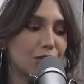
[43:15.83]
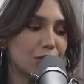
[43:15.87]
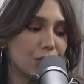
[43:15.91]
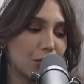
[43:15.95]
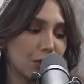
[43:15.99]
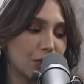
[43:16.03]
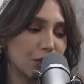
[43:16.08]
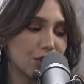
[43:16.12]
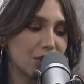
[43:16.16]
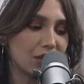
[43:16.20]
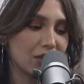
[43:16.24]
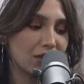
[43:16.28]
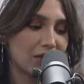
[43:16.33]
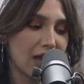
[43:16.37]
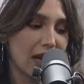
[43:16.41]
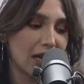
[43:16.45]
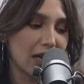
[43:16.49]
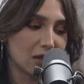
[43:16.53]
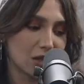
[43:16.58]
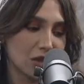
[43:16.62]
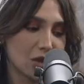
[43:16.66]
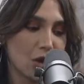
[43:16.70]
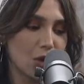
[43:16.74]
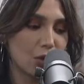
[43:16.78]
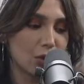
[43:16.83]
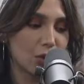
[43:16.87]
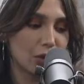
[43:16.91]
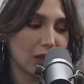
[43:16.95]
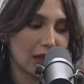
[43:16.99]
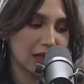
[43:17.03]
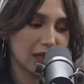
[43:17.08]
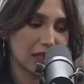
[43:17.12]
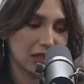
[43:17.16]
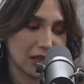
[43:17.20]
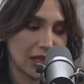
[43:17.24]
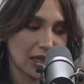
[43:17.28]
the root of that soul,
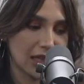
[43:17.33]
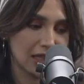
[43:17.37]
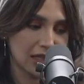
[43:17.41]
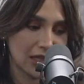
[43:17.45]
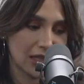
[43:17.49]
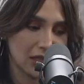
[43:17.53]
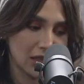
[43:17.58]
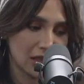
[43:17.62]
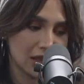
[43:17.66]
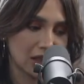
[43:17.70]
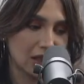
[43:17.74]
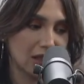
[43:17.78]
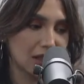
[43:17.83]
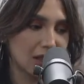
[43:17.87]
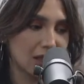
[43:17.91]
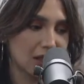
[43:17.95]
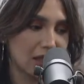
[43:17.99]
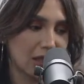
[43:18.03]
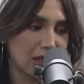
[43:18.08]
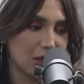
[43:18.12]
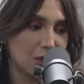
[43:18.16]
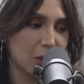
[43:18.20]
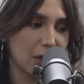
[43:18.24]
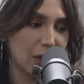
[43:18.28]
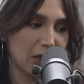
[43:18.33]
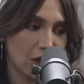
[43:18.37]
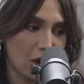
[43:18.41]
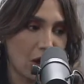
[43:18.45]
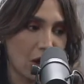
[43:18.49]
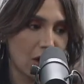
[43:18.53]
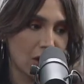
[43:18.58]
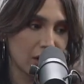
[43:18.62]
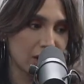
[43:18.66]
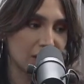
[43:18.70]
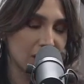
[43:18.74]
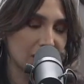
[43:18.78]
its existence is with
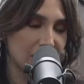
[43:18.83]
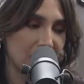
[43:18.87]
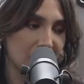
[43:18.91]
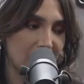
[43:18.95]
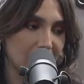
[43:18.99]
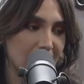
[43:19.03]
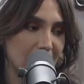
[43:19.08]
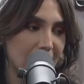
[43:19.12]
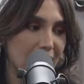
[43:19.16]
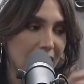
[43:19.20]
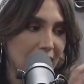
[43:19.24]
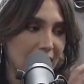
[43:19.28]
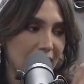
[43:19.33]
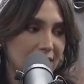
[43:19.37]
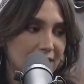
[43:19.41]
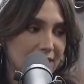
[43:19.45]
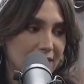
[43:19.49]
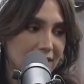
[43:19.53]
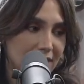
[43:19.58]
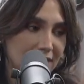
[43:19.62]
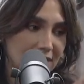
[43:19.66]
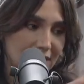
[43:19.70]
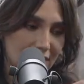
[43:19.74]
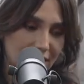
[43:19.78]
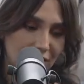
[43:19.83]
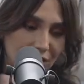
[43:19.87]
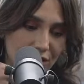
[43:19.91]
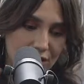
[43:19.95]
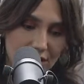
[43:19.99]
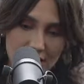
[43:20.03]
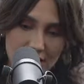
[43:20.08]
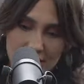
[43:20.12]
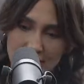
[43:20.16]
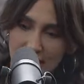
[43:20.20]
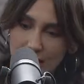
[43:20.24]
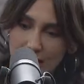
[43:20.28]
God. It
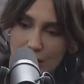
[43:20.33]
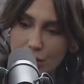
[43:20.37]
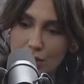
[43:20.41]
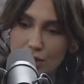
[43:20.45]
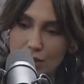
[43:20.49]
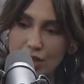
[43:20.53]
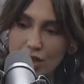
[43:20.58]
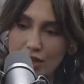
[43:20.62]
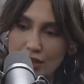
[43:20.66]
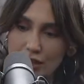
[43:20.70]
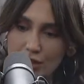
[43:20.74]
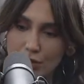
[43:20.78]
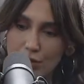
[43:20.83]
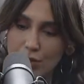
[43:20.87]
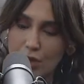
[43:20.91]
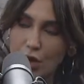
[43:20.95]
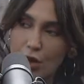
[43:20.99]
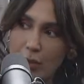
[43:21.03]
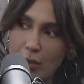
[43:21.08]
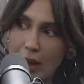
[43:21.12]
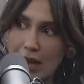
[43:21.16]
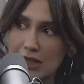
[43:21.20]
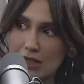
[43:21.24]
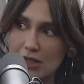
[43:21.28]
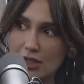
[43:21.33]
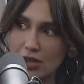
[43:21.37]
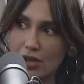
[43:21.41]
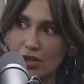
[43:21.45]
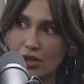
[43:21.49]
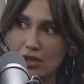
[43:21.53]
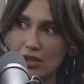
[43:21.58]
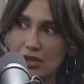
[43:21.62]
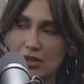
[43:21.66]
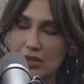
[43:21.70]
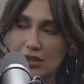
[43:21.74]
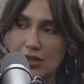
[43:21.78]
continues to stay with God, and it will go back to
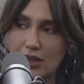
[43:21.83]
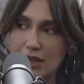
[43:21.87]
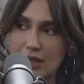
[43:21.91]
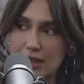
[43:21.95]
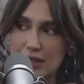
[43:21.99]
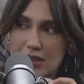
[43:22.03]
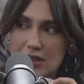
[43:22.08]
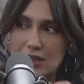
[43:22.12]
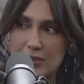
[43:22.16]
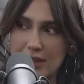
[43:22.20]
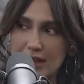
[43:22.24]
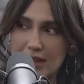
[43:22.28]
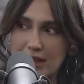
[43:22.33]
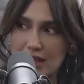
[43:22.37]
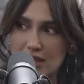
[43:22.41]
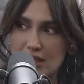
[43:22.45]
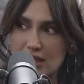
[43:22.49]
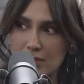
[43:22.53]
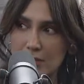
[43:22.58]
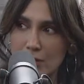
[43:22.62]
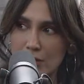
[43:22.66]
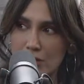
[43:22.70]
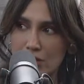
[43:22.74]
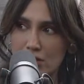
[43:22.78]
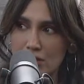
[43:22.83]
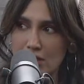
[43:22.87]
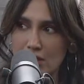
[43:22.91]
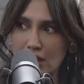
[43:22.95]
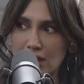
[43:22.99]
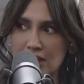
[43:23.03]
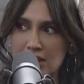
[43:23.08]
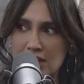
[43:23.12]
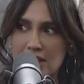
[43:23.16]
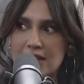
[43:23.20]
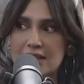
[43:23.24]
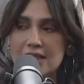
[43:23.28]
God. Like, to me, that's
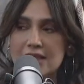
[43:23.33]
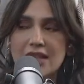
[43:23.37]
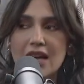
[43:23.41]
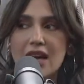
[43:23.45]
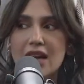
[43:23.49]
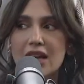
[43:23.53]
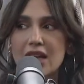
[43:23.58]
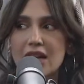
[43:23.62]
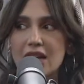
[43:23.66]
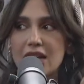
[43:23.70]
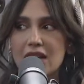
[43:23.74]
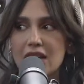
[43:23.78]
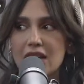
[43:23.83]
spirituality. It's that,